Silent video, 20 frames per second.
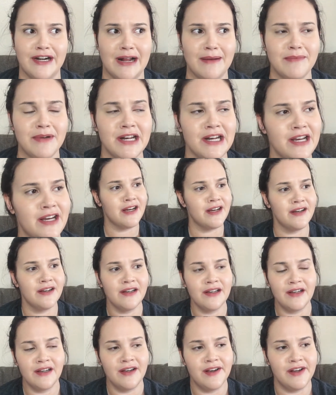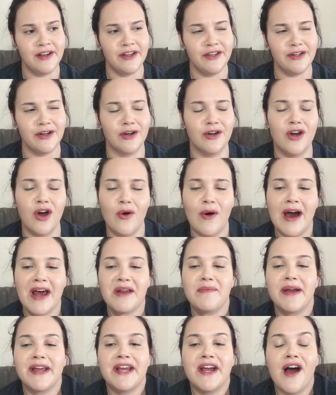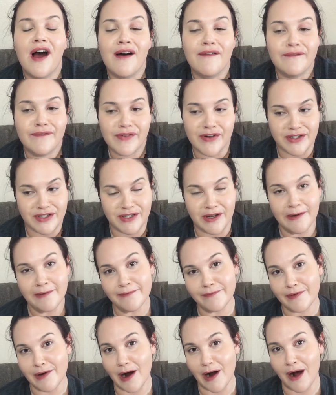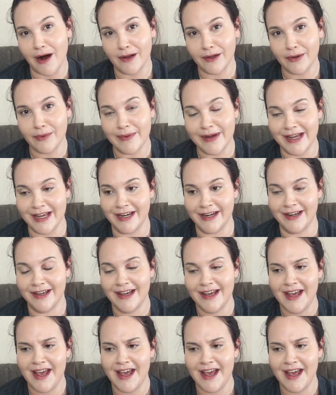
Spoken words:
I'm gonna, you know, go out of my comfort zone for Halloween.